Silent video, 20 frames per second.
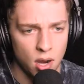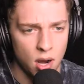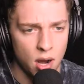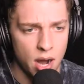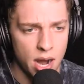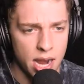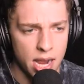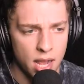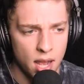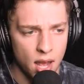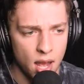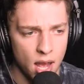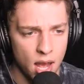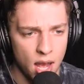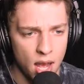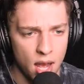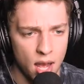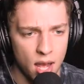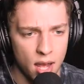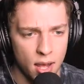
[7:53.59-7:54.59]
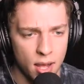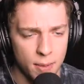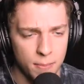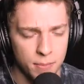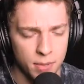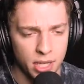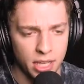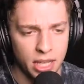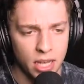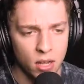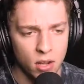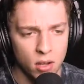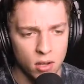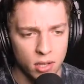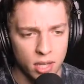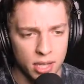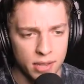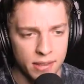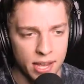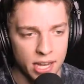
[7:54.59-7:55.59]
All right. Um, kill
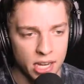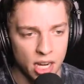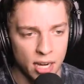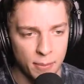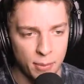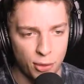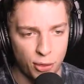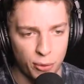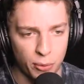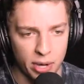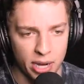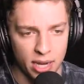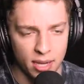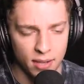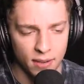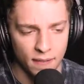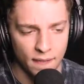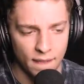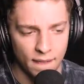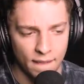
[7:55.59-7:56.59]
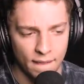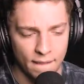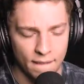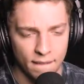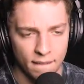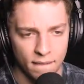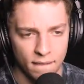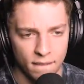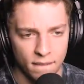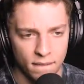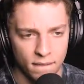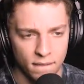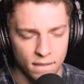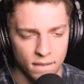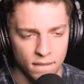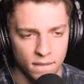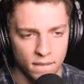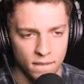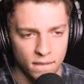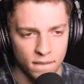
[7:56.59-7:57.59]
contender number three.
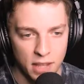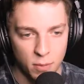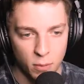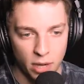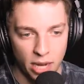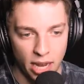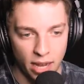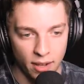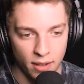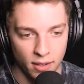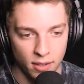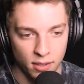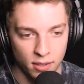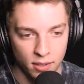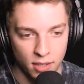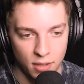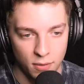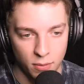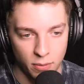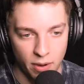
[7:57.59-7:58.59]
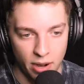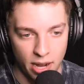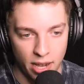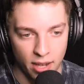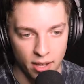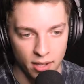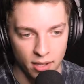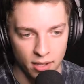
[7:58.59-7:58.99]
This one here. This one right here.